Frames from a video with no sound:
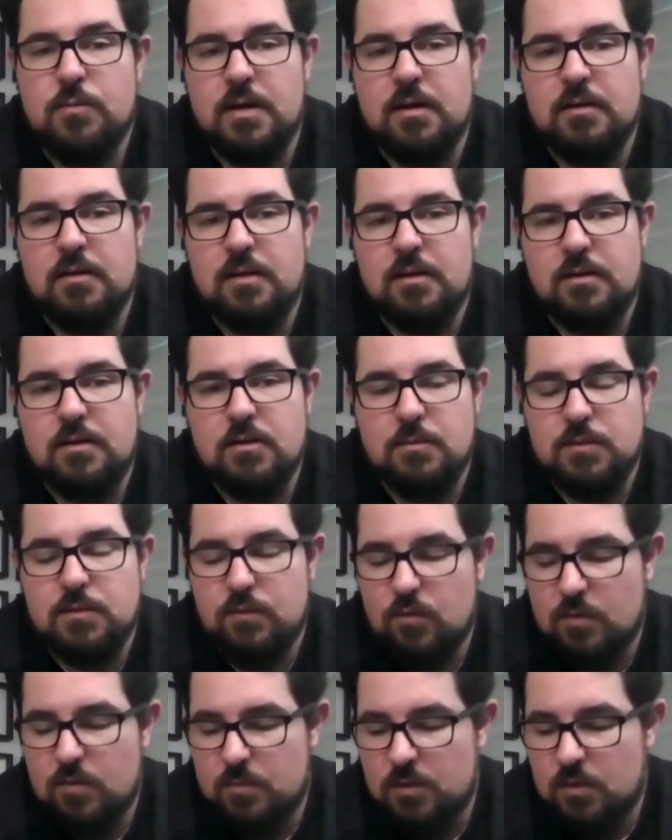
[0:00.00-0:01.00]
about in terms
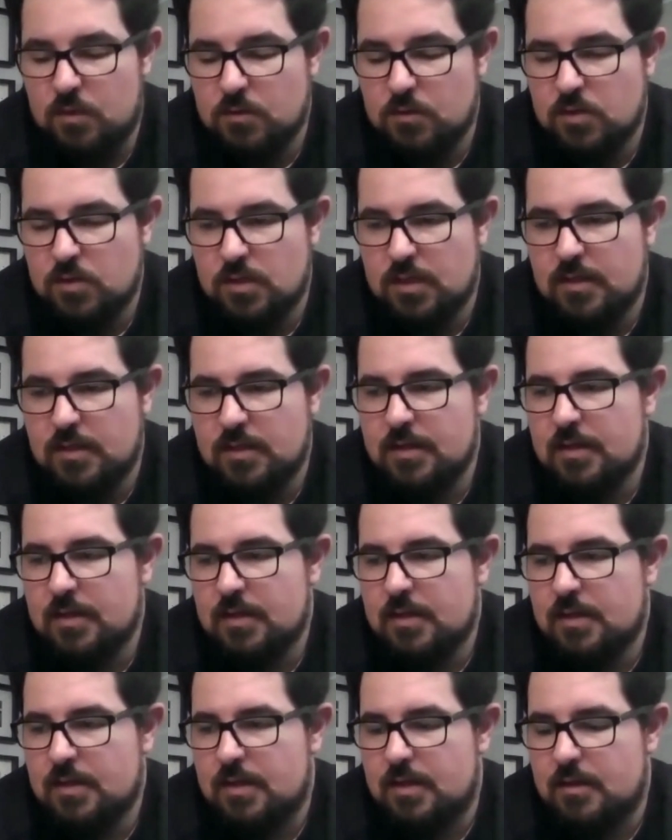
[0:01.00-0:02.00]
of criminology.
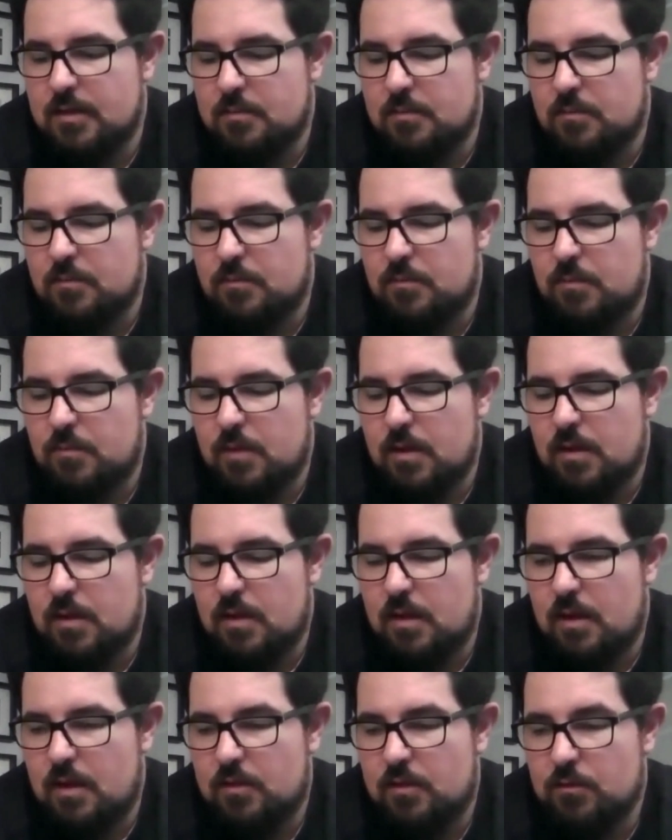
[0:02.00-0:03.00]
And
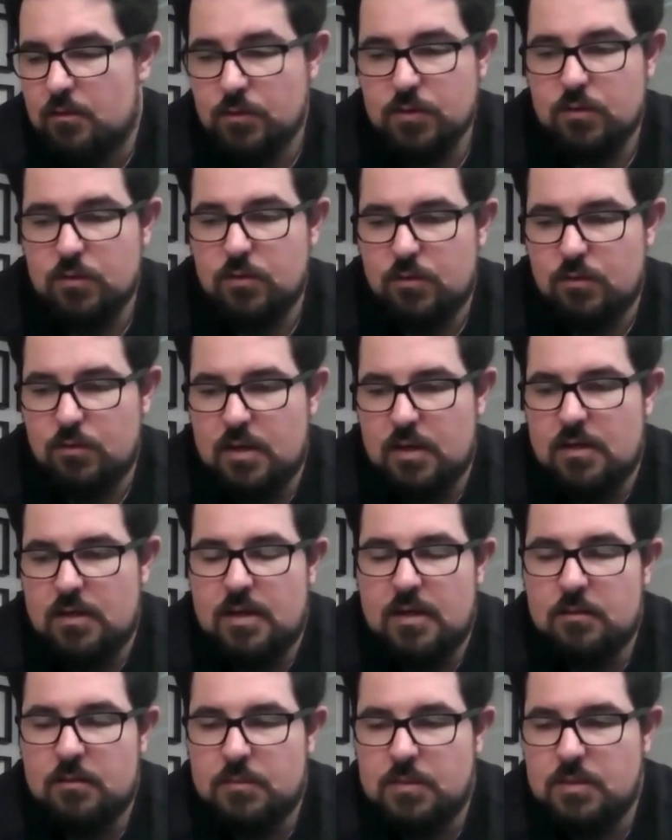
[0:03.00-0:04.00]
there are also
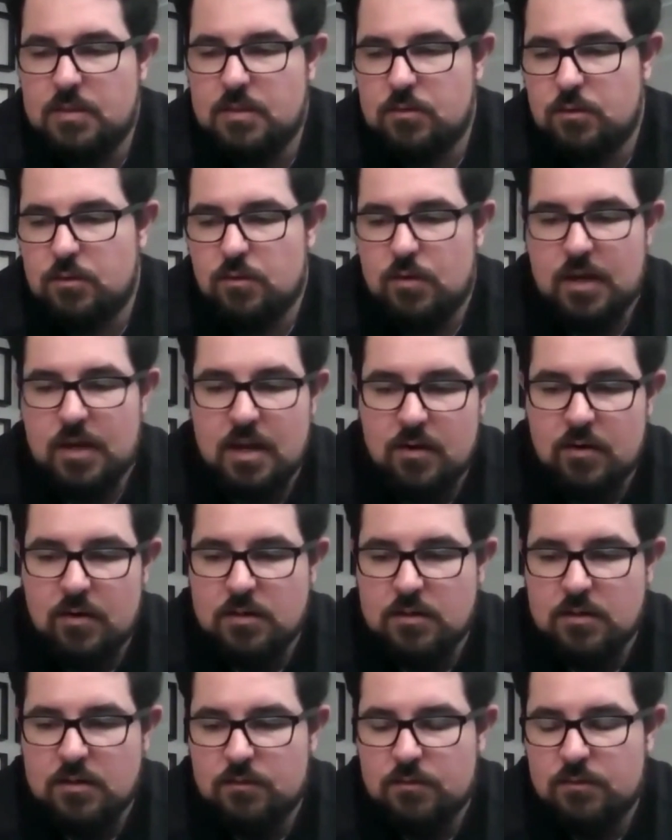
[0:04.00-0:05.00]
three elements or three
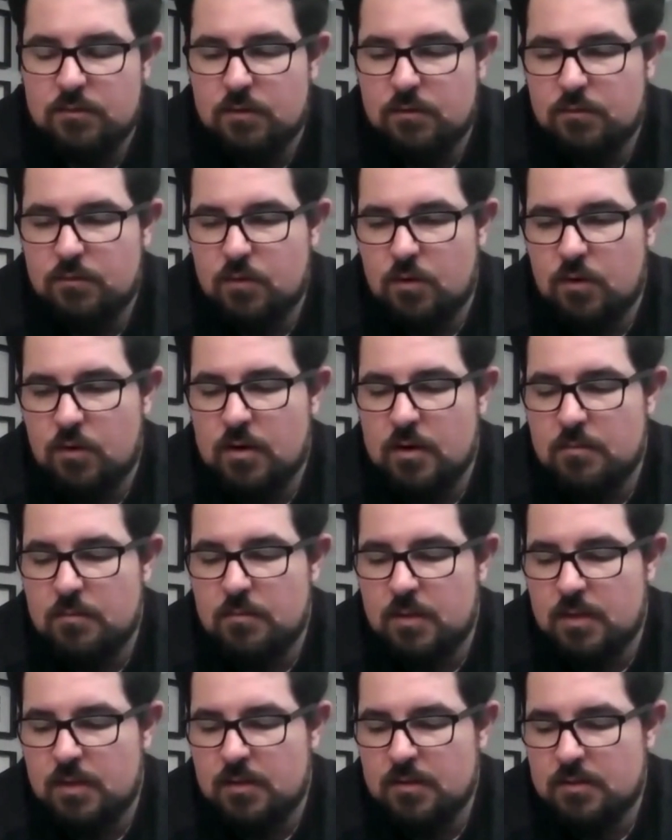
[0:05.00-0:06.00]
areas of
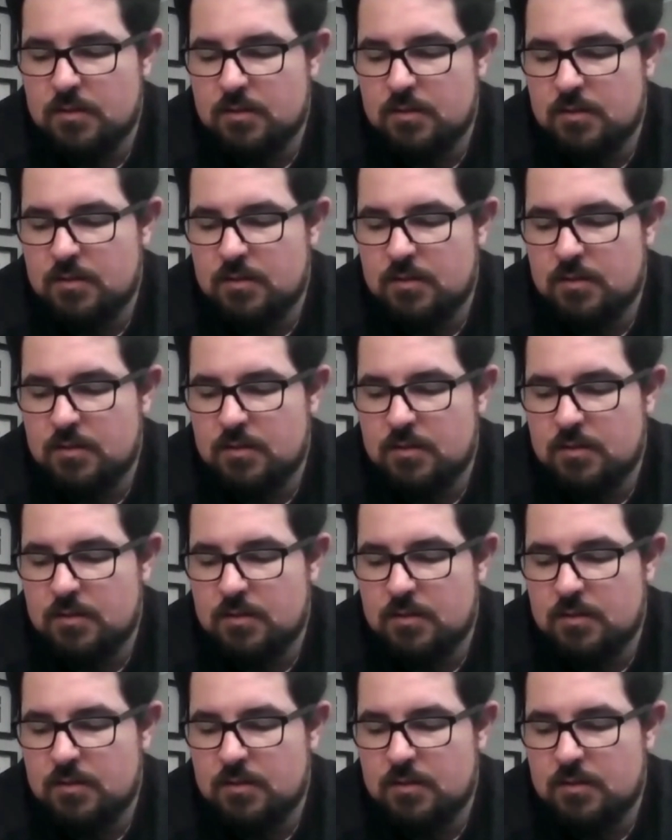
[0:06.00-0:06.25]
crime that